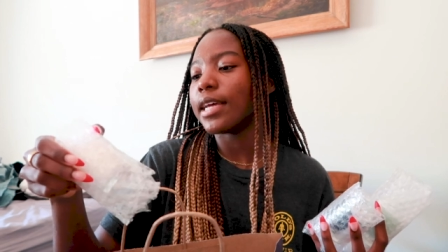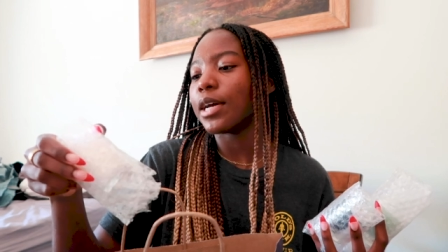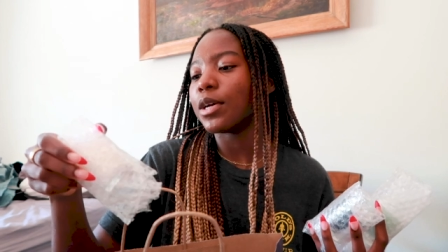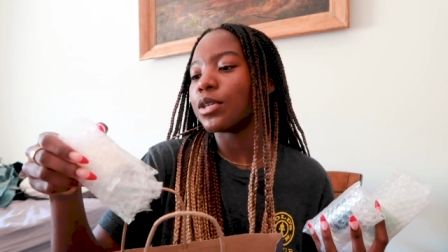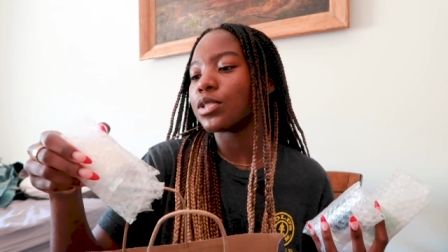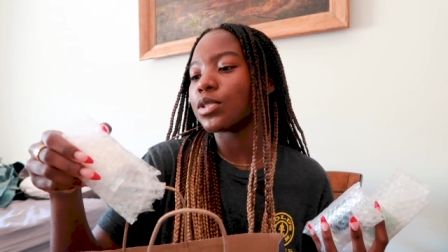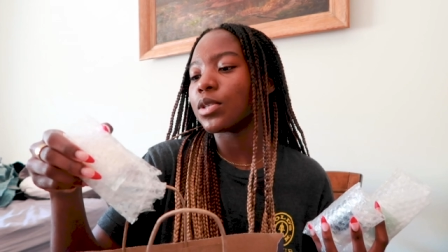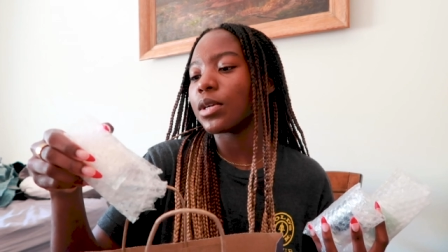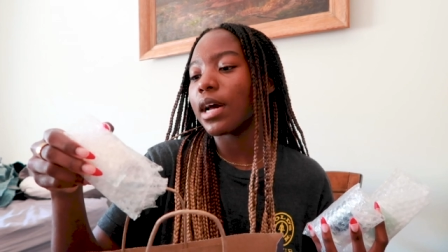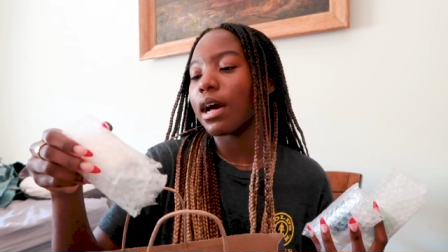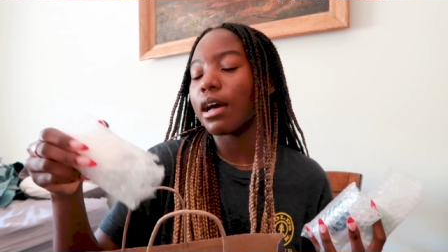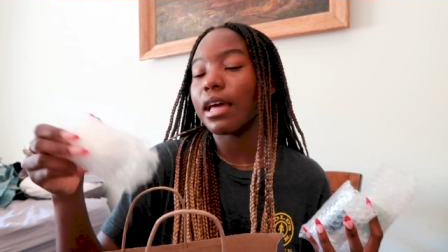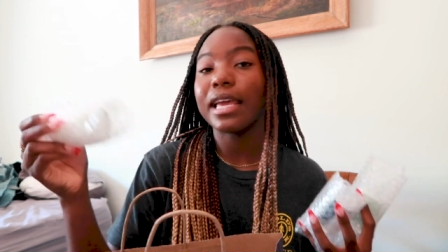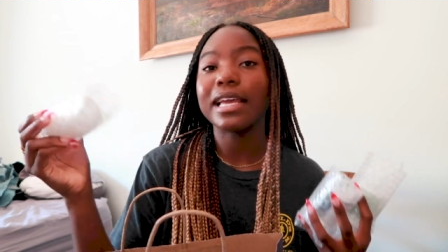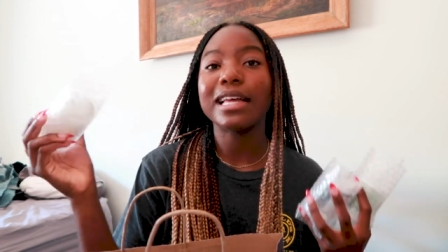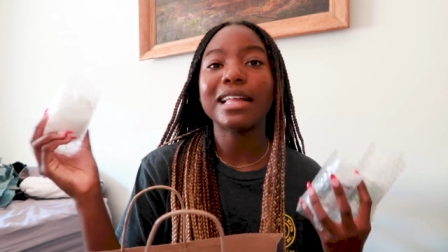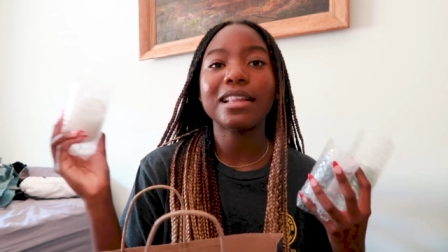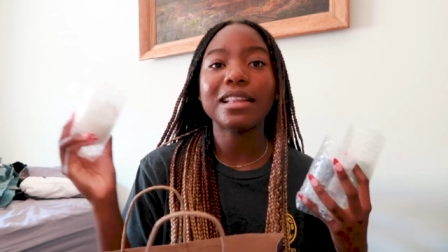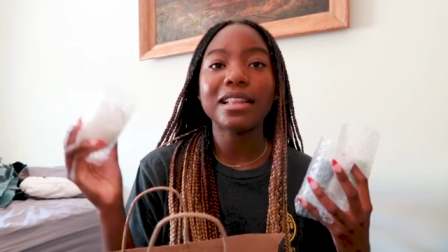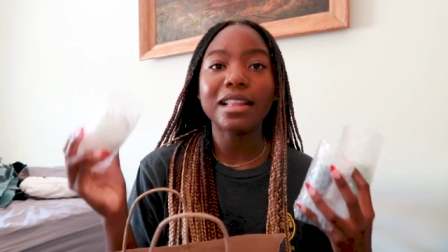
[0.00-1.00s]
and I also got a
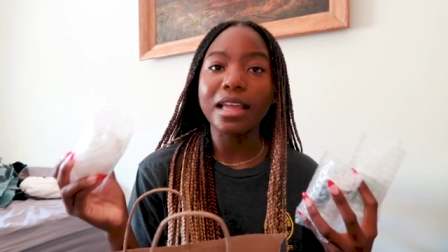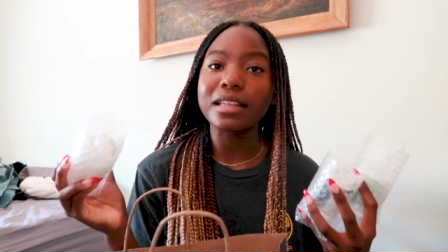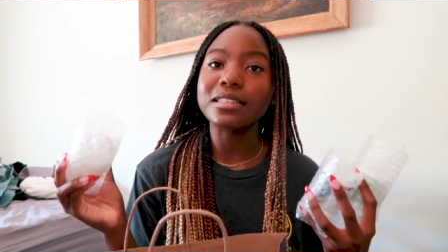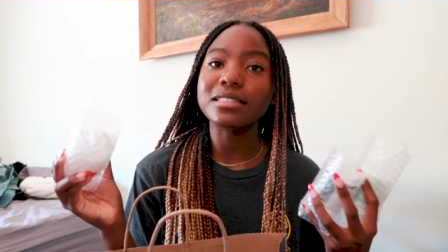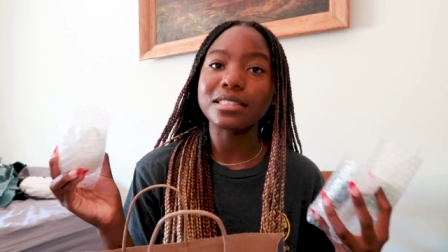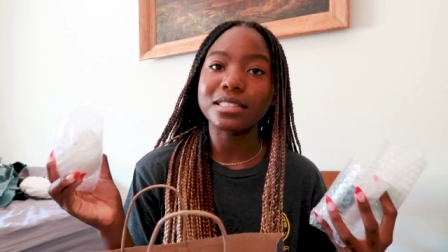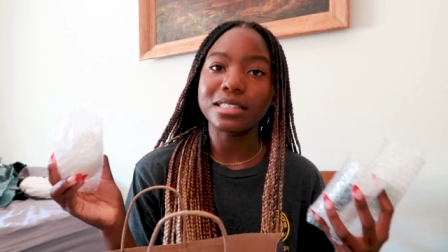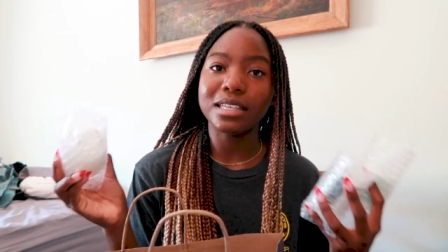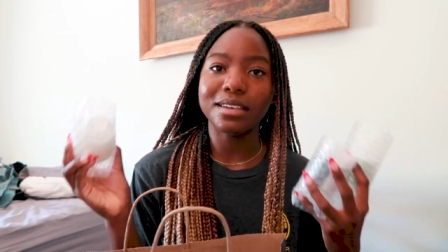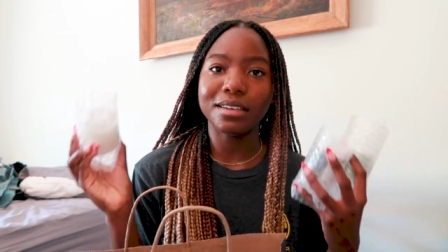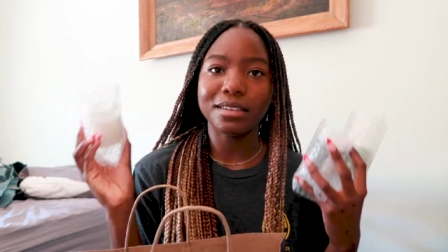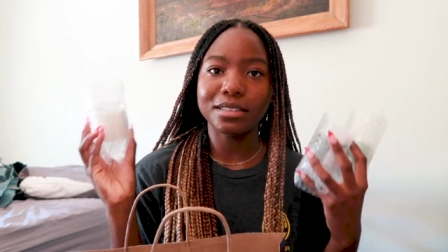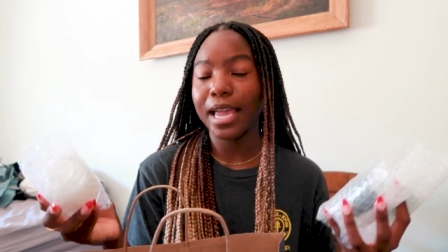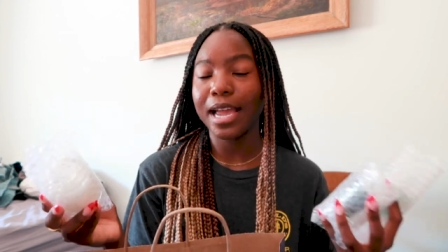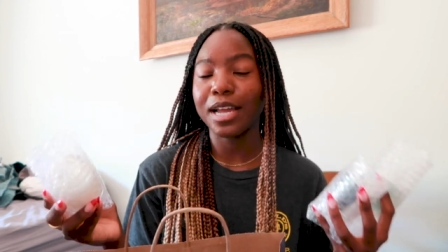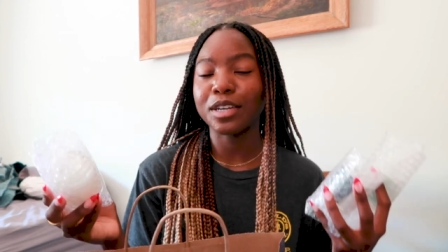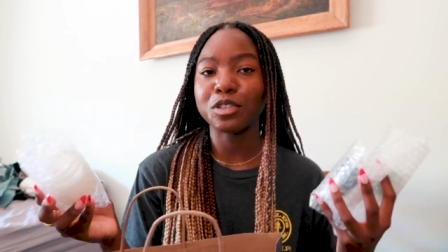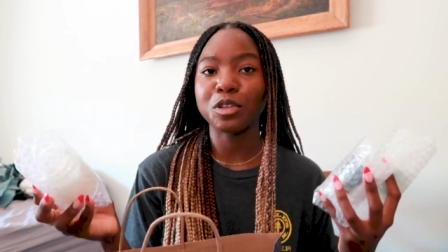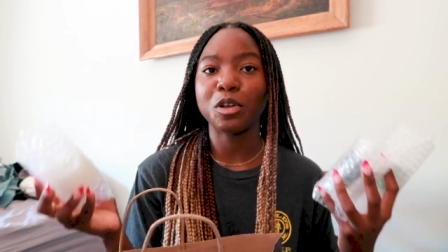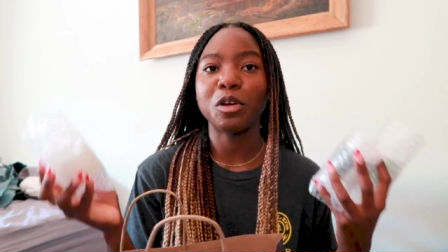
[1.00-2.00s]
cleansing
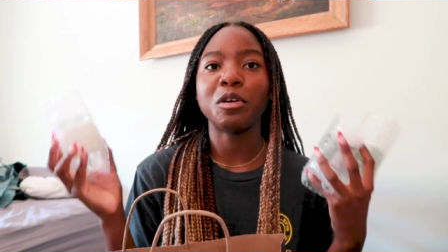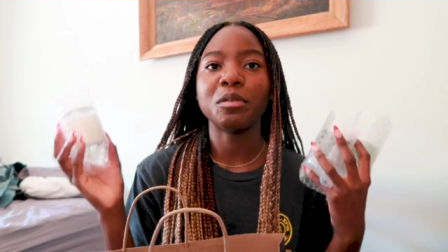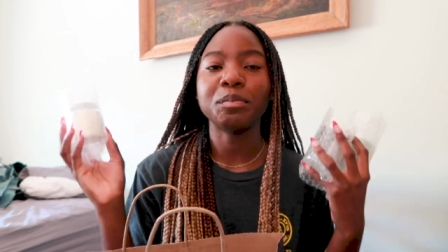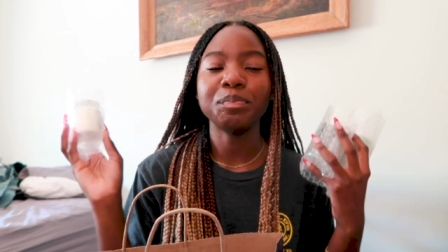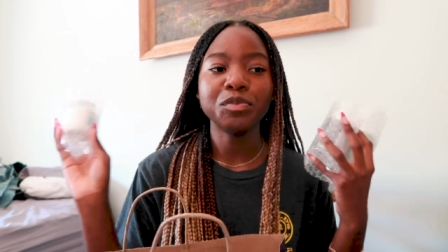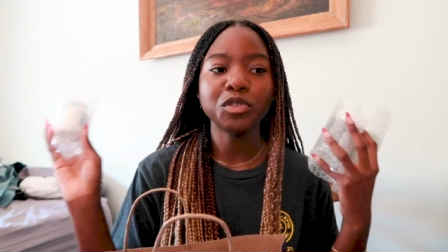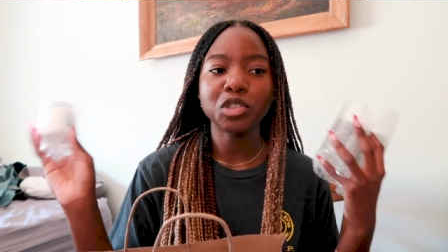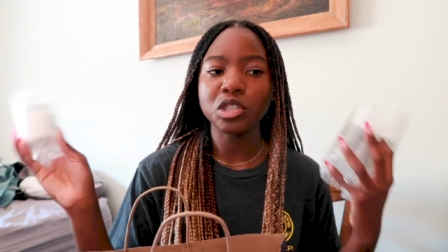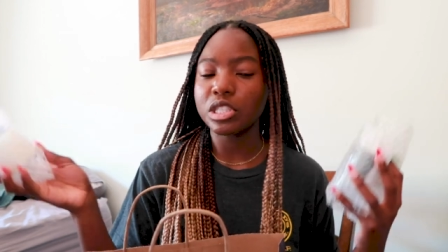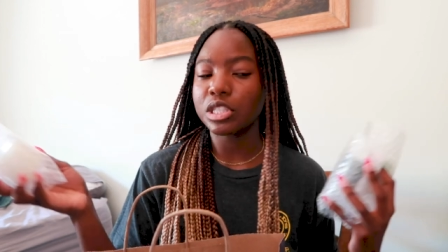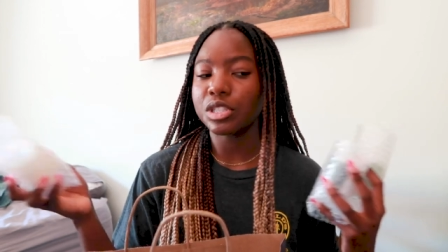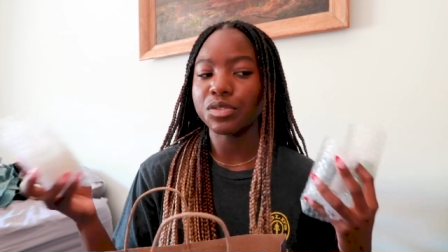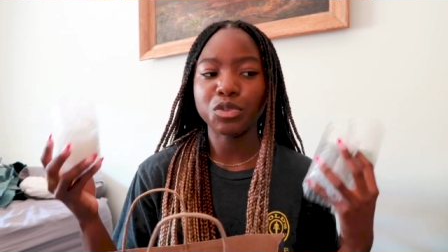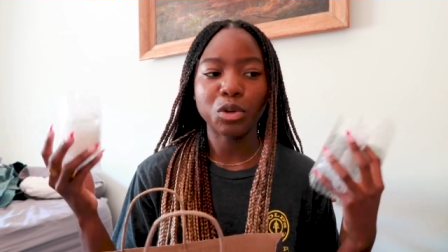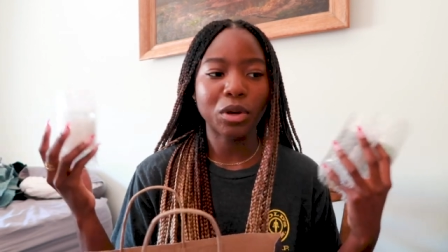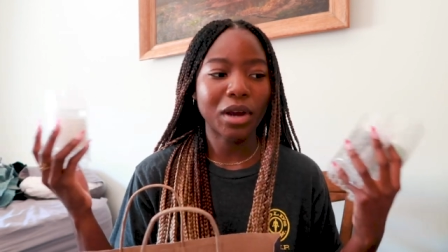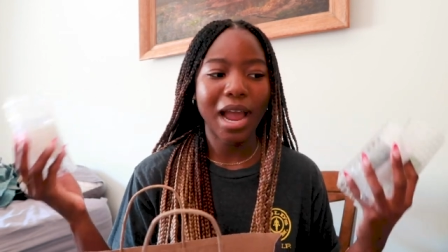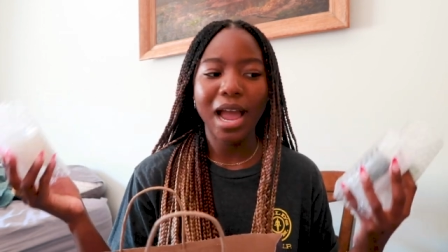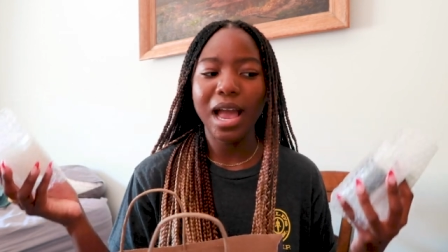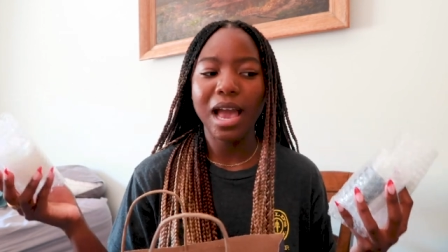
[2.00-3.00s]
candle just
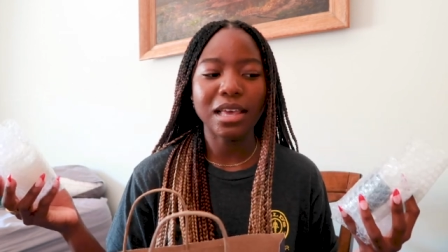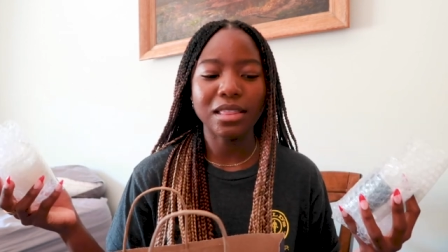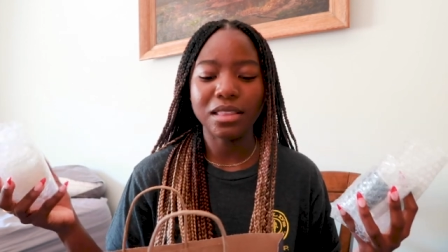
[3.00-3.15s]
for, I,